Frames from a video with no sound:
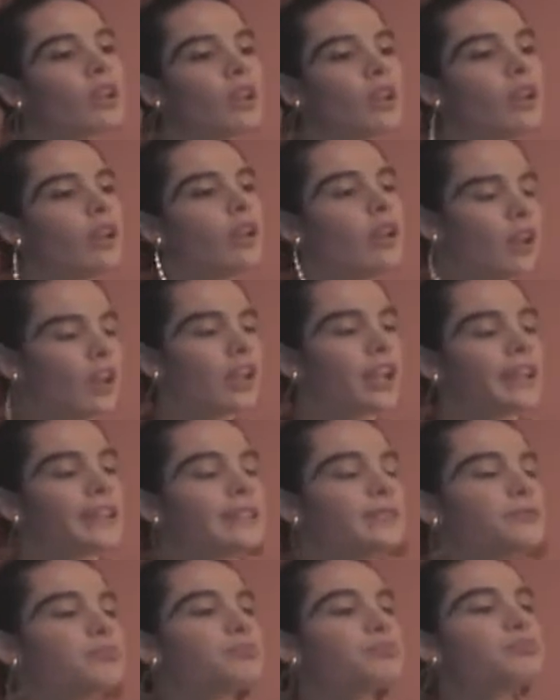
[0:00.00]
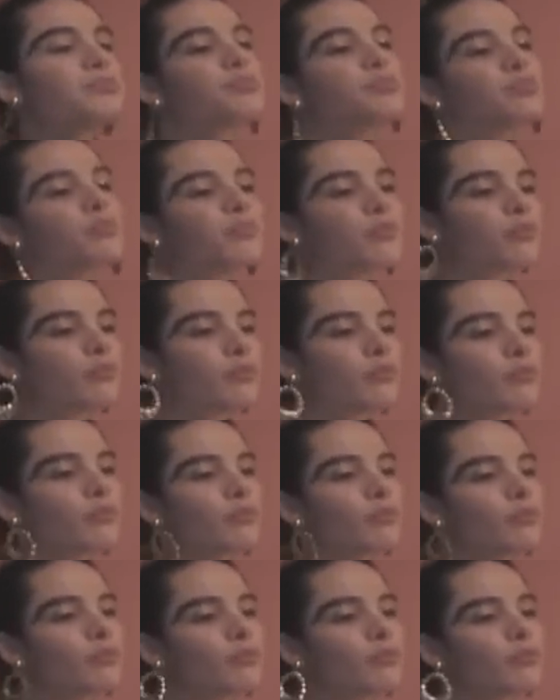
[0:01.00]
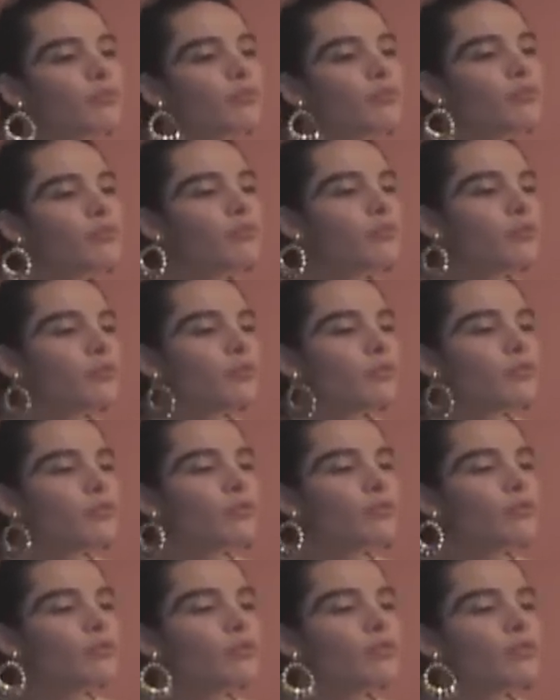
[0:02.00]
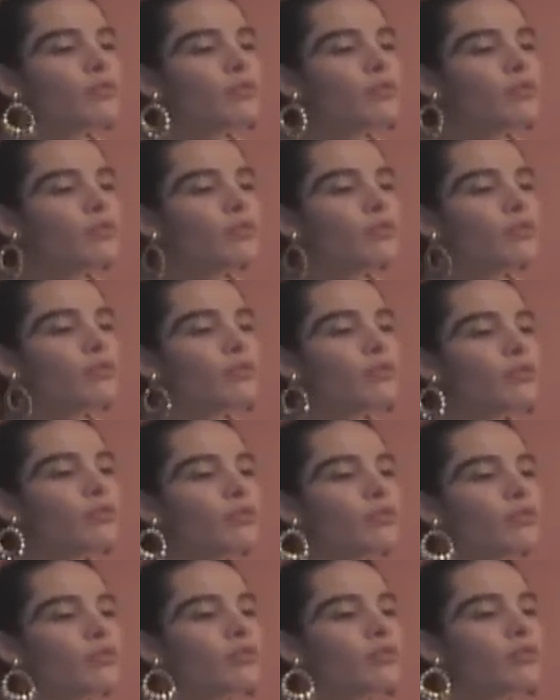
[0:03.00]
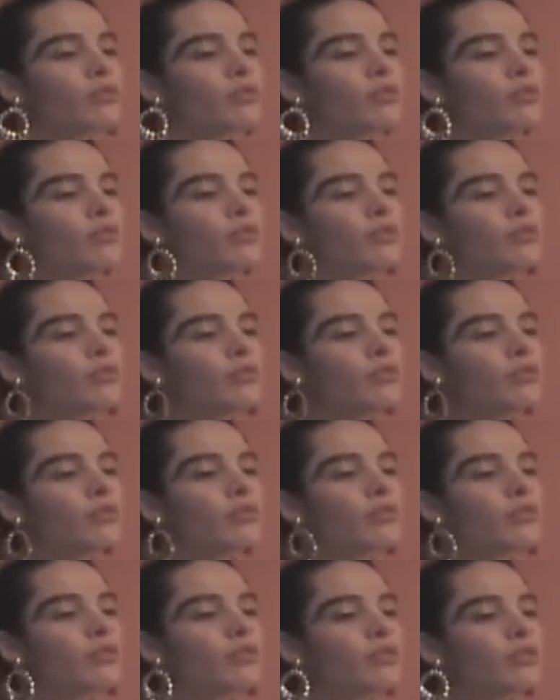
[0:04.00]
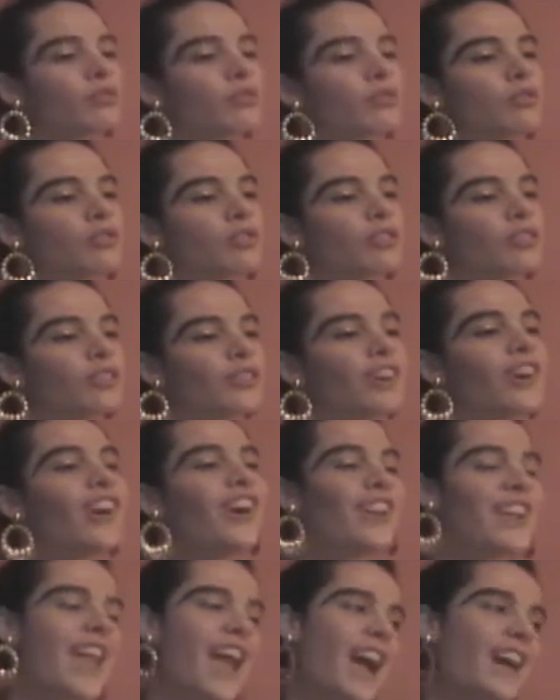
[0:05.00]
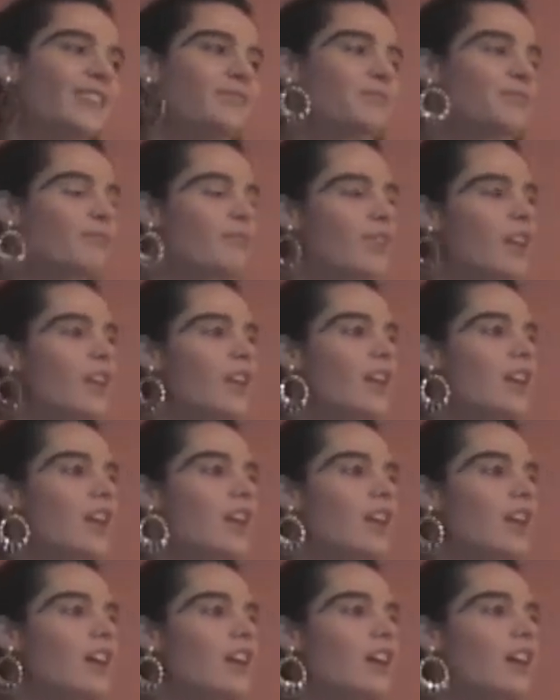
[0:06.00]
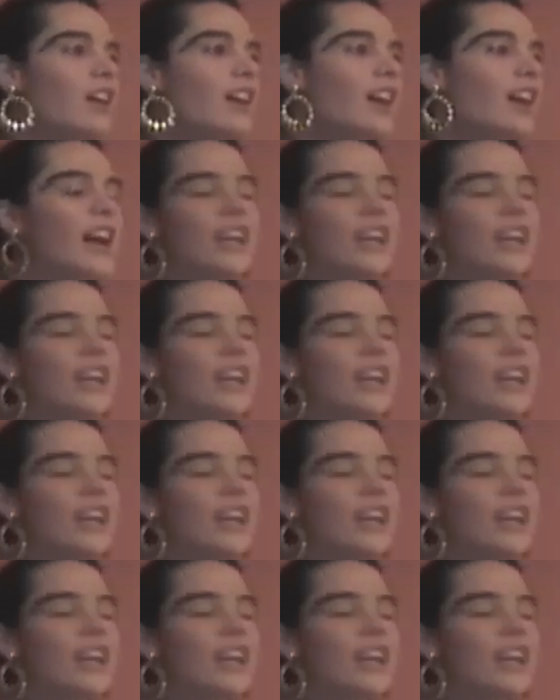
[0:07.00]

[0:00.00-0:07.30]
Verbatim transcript: but I, I heard rumors that your new album is going to be called Sam with Ham. Tell us a little bit yeah. about that rumor.